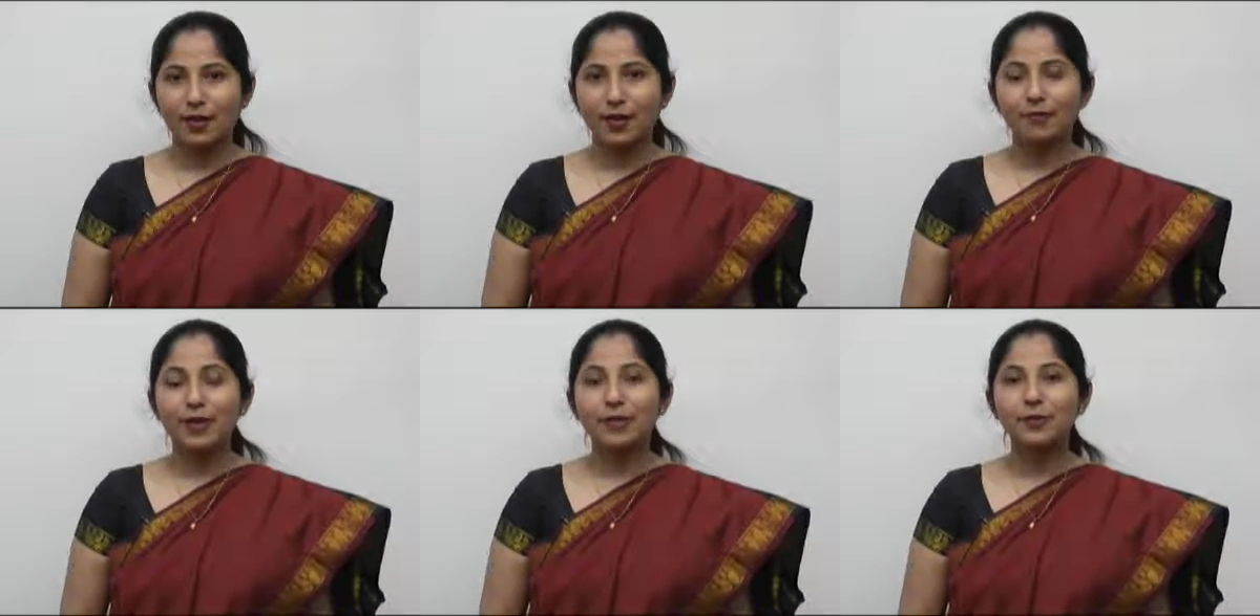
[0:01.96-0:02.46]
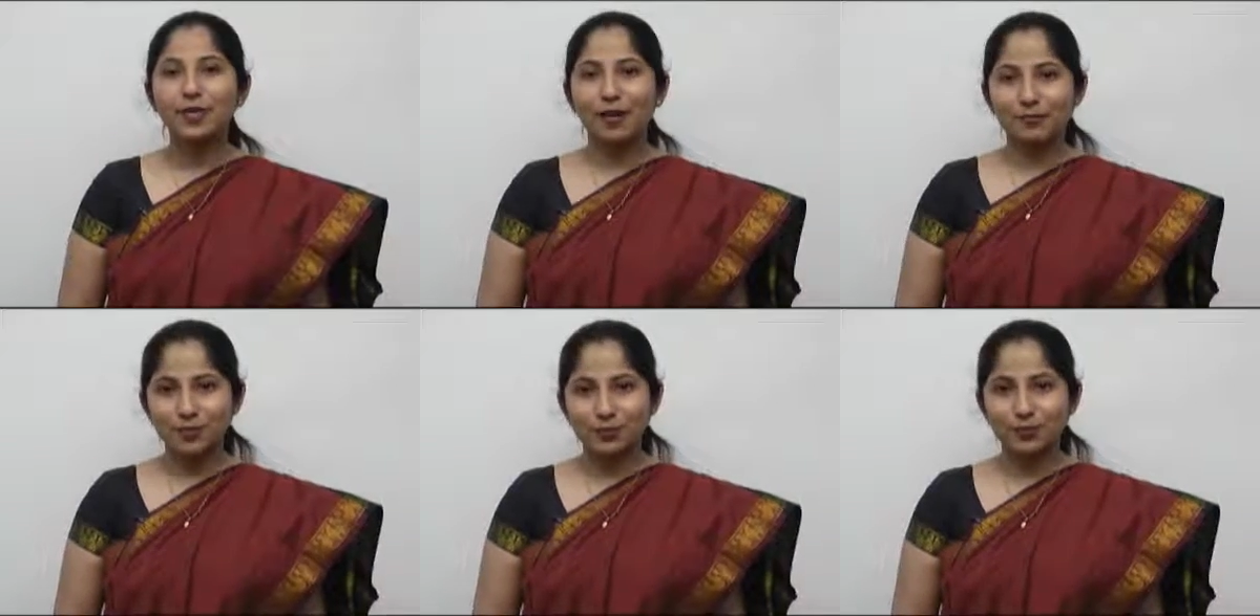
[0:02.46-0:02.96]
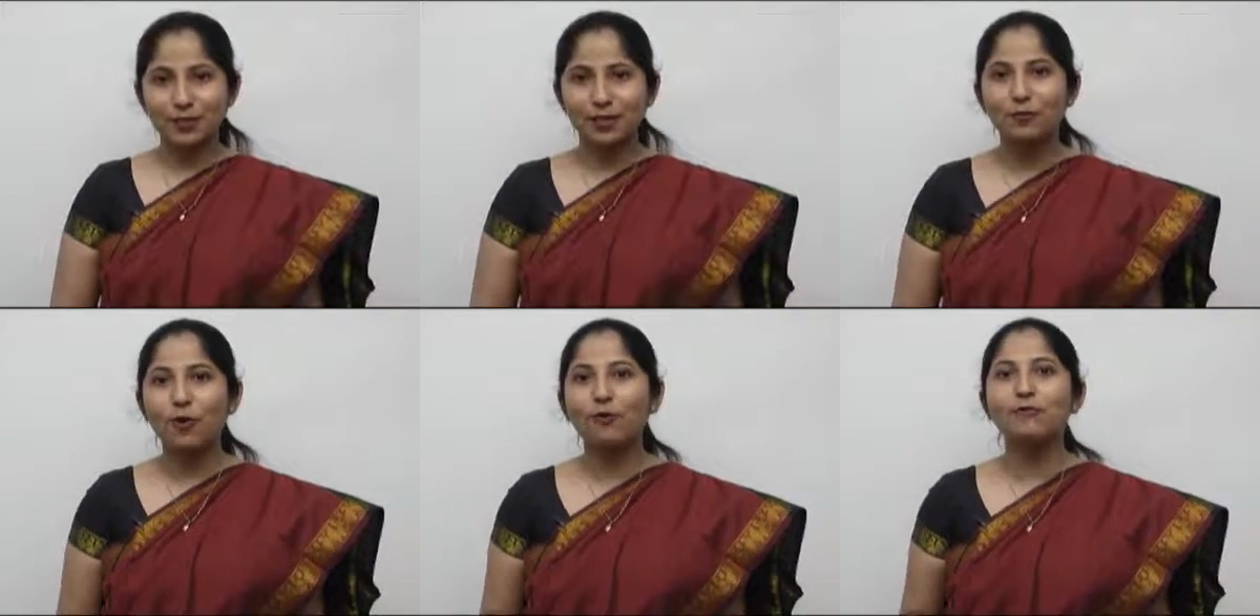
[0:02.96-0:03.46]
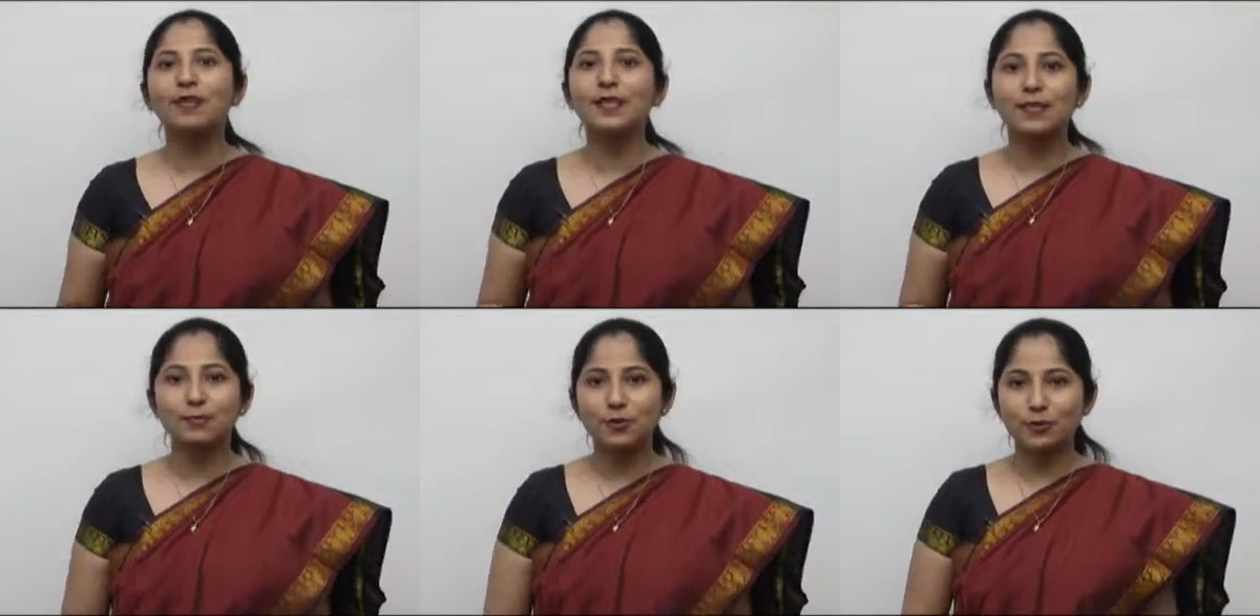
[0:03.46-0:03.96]
A very good afternoon and a warm
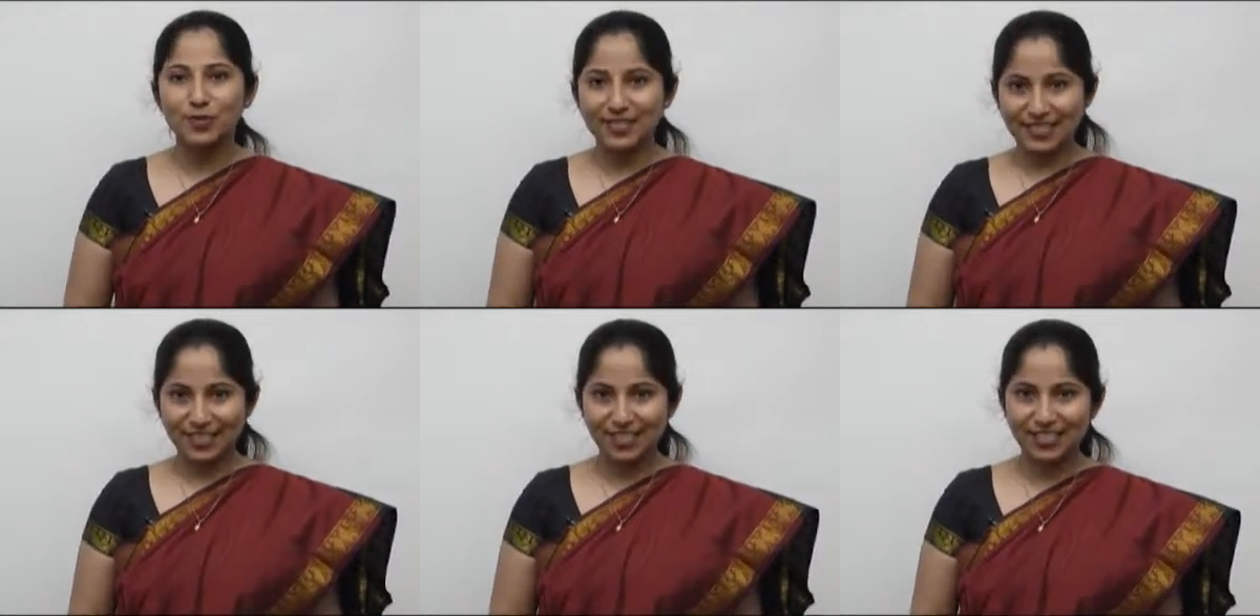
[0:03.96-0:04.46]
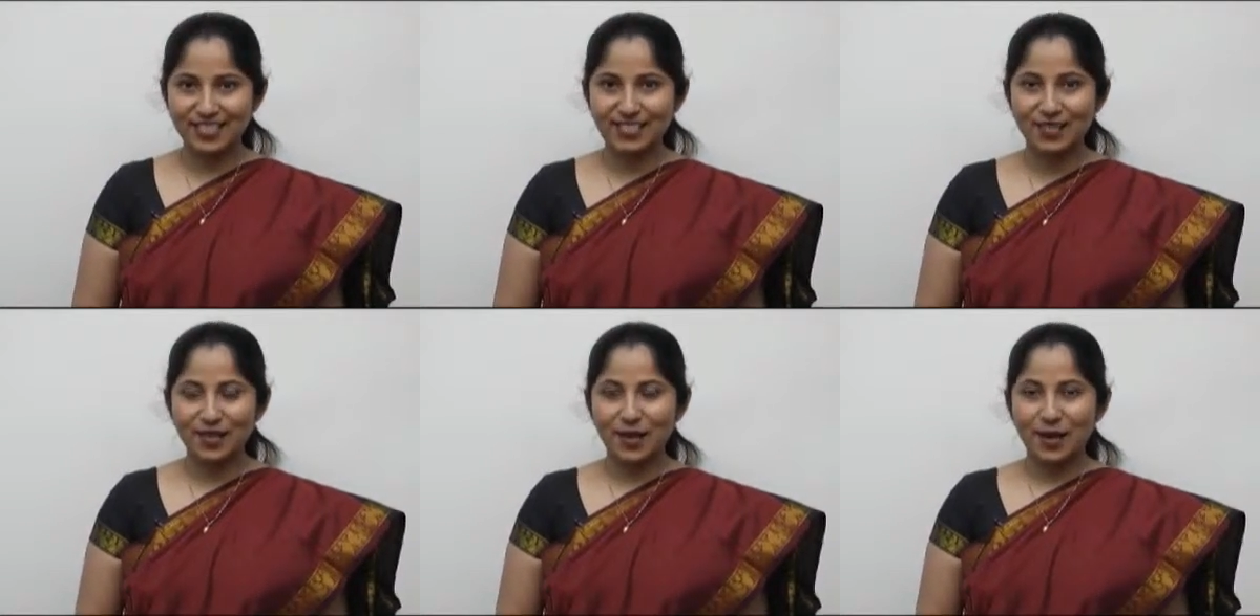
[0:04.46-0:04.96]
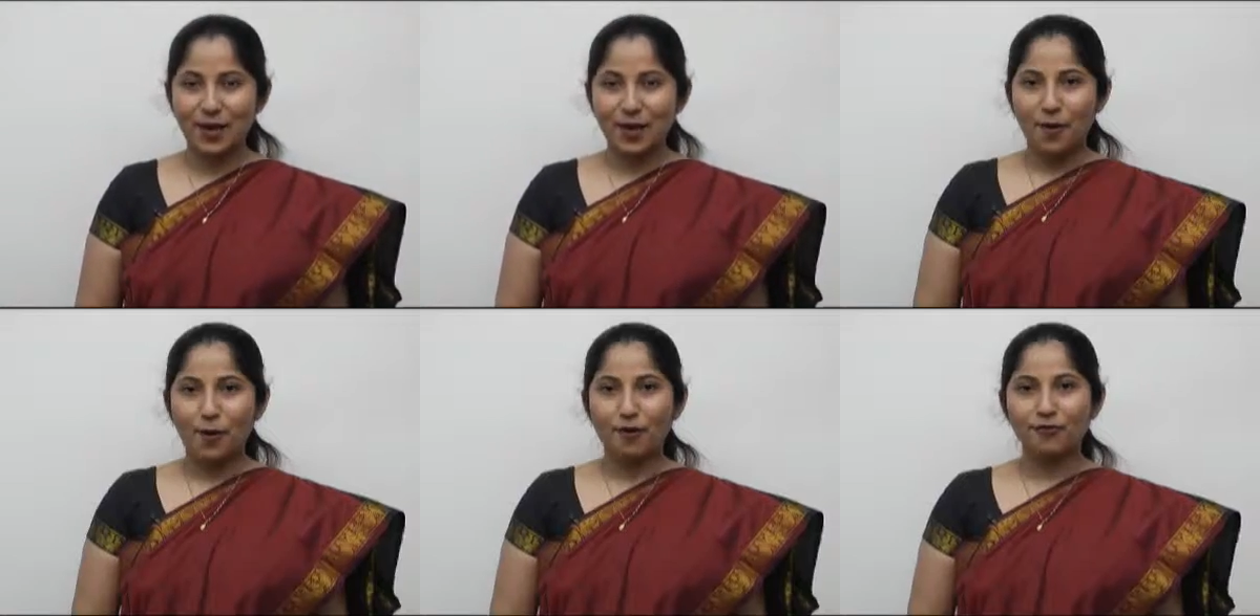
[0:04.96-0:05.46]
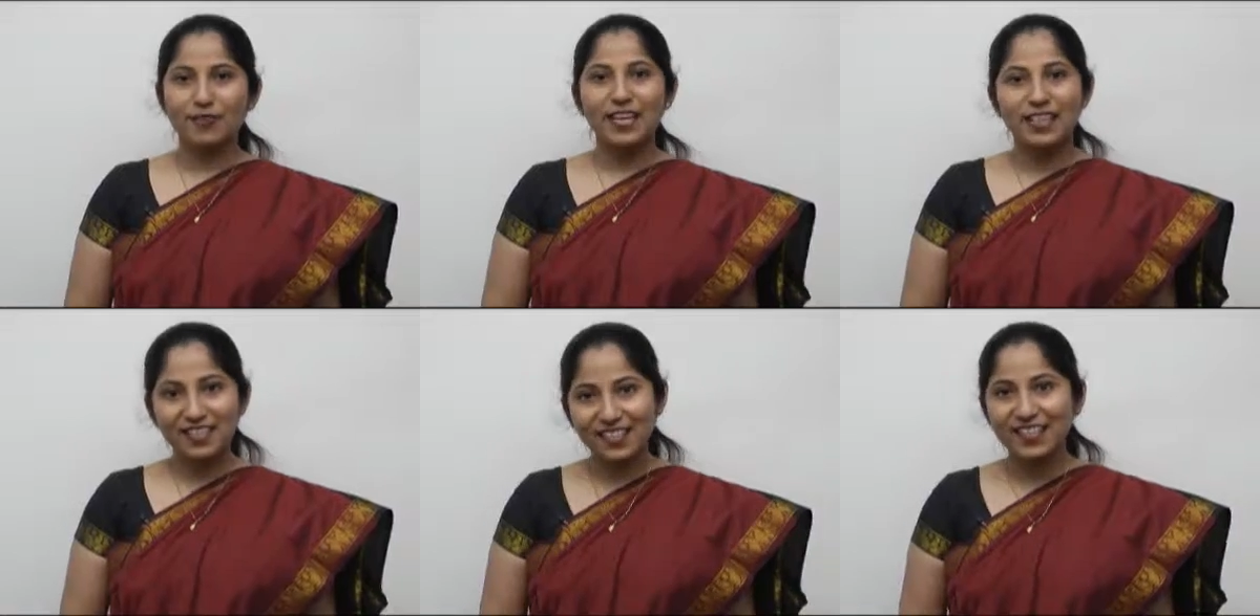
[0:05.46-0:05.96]
welcome to this session of
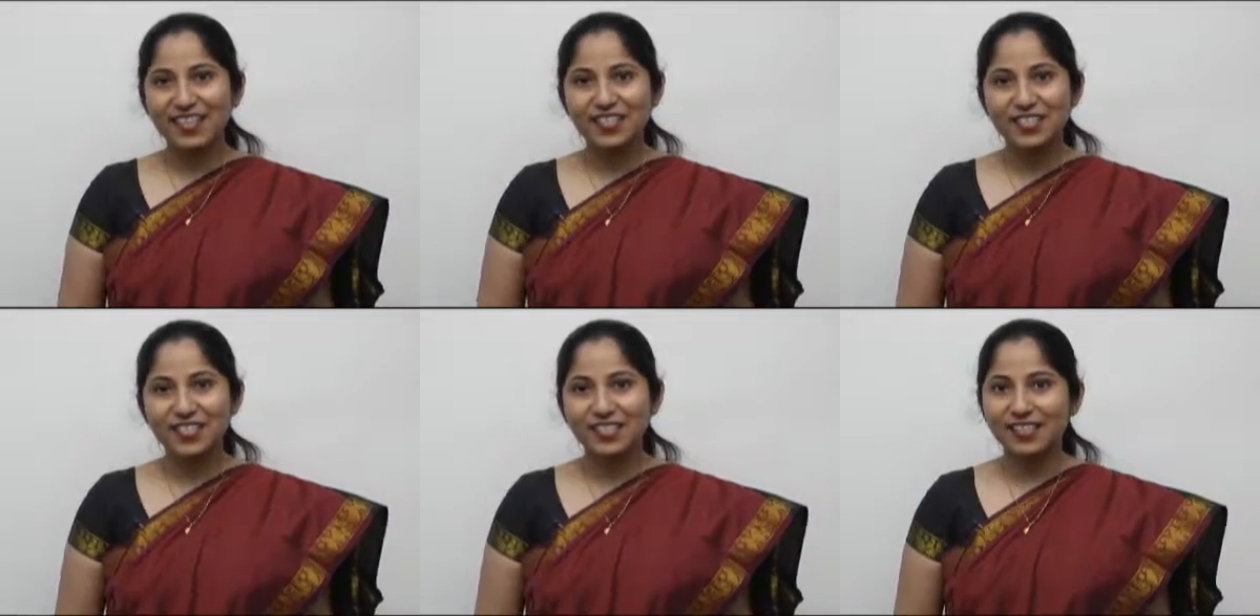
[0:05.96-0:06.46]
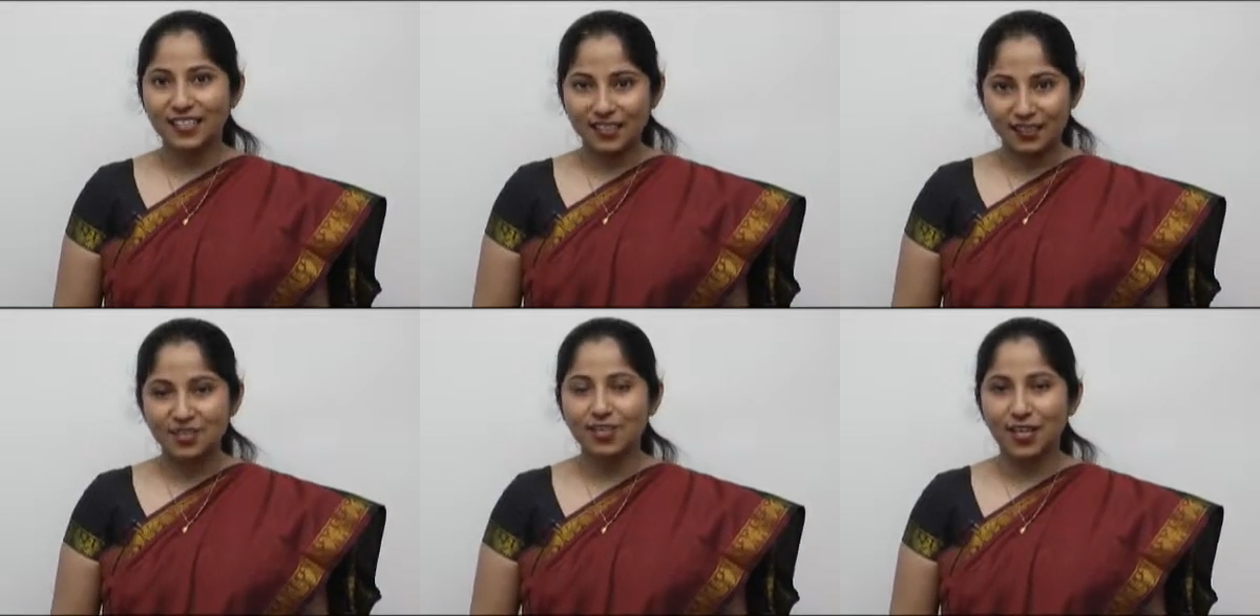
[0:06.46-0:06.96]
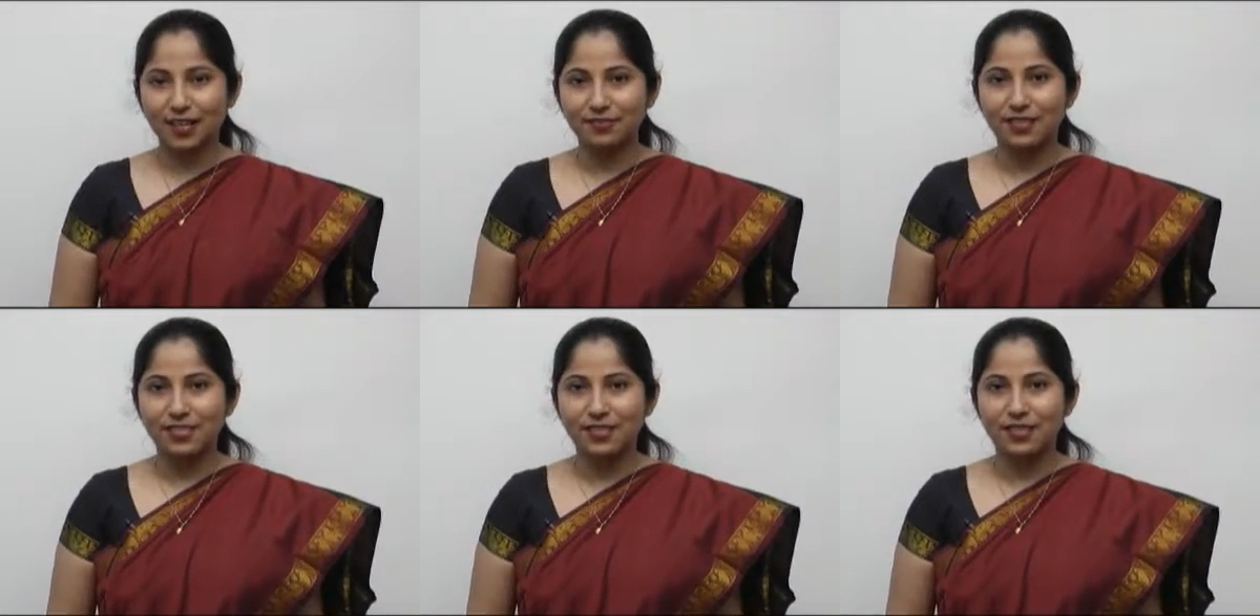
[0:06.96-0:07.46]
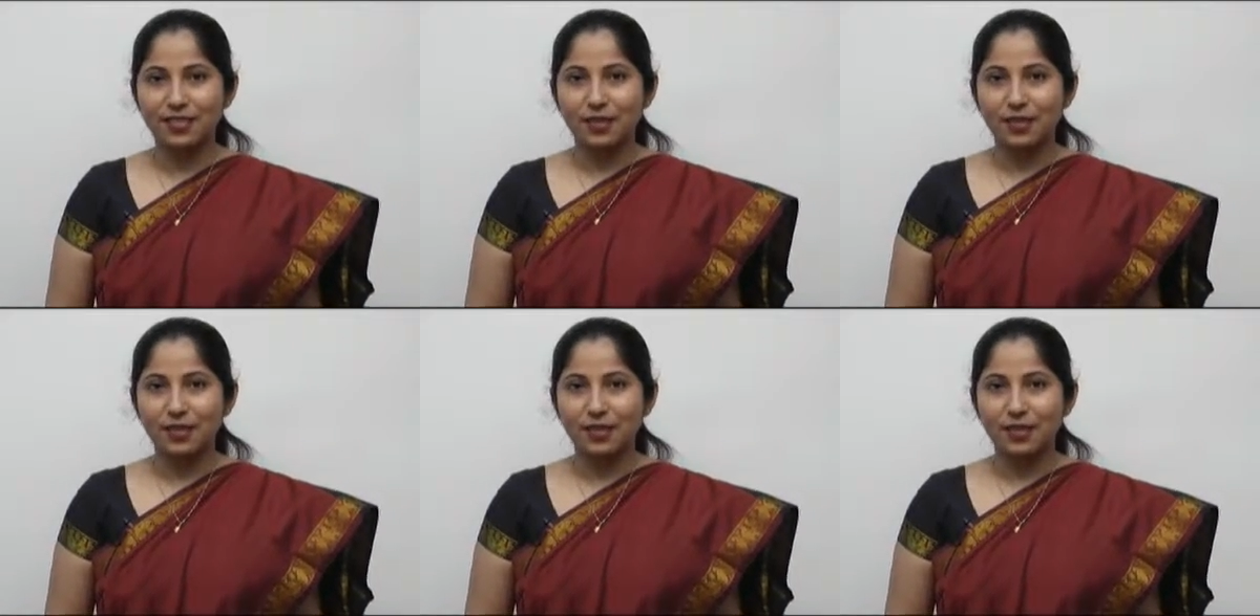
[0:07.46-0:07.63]
error correction in English language.